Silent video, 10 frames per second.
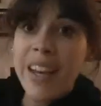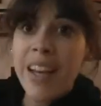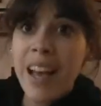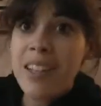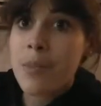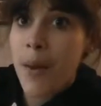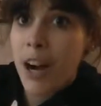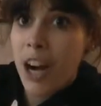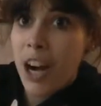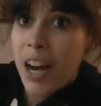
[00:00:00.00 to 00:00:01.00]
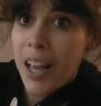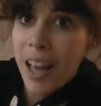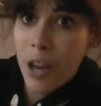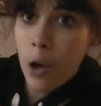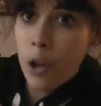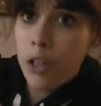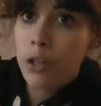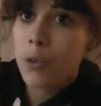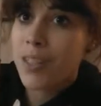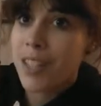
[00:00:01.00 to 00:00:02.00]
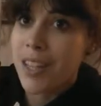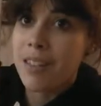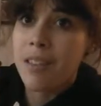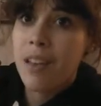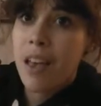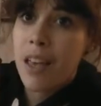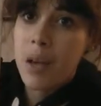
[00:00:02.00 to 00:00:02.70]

Shane Gostisbehere got a goal and 2 assists.